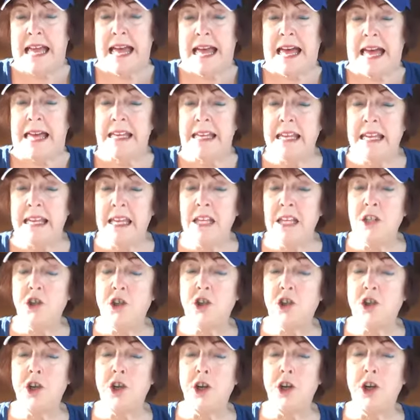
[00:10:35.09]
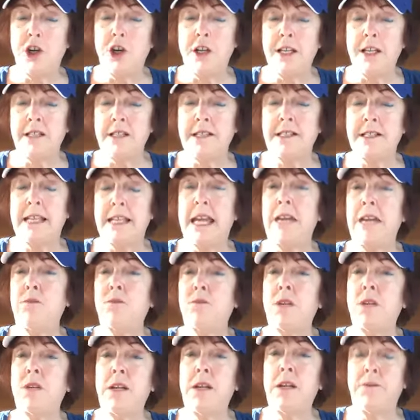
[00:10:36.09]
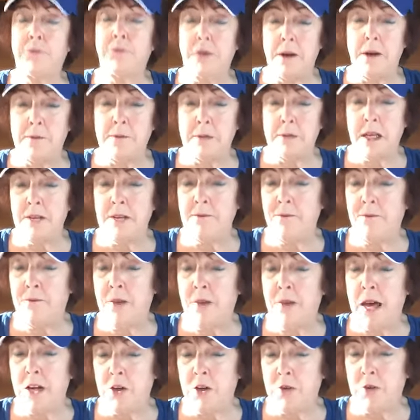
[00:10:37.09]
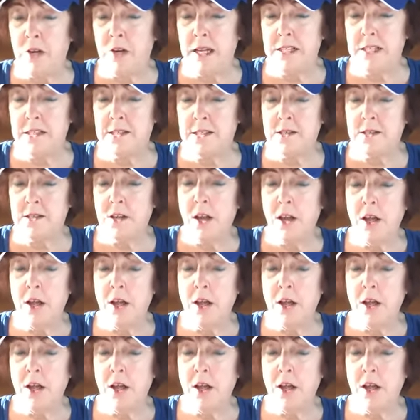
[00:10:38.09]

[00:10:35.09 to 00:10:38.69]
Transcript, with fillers: and he ensured its safety from Confederates